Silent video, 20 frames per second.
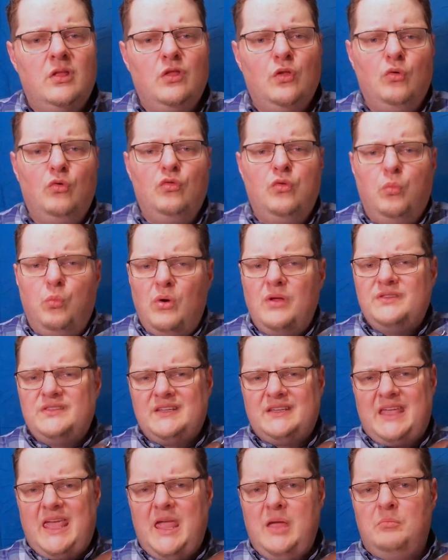The ones
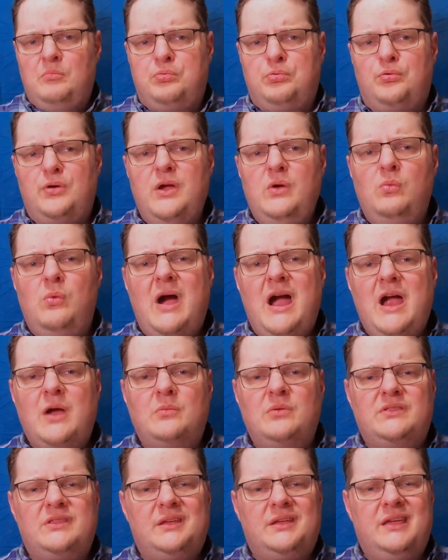that came
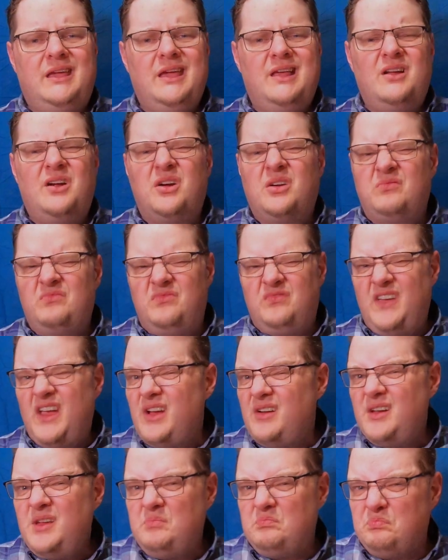pre-wired with the kit are
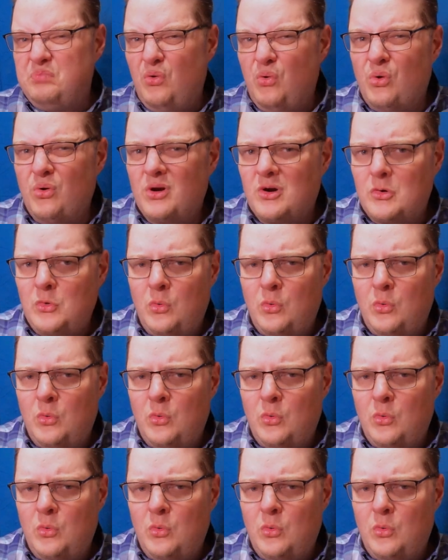very poor